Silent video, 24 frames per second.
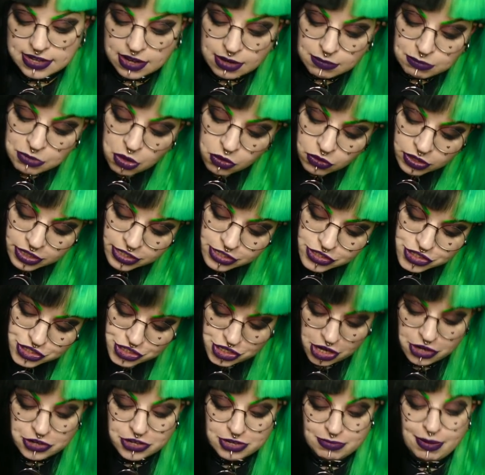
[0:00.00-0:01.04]
I'm not going to
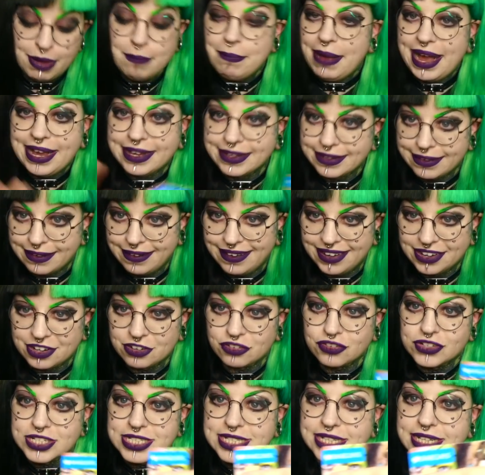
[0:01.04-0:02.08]
show you my bank card,
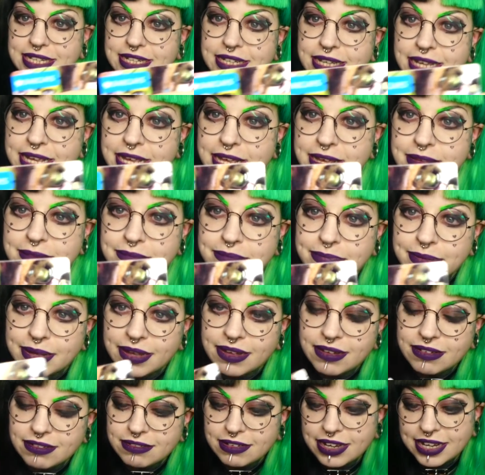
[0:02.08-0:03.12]
obviously. But,
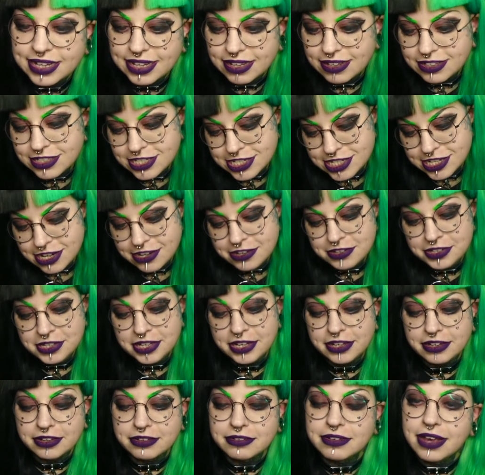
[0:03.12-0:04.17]
oh, I can't show
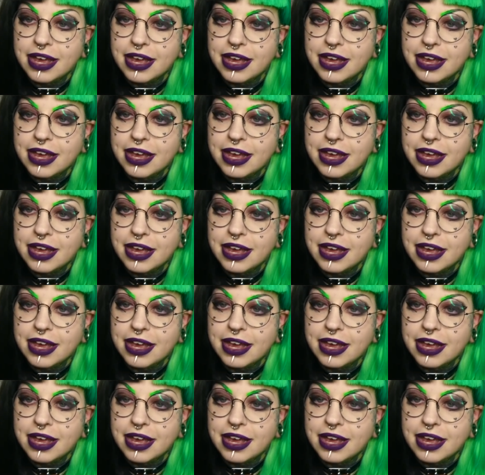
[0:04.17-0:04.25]
you.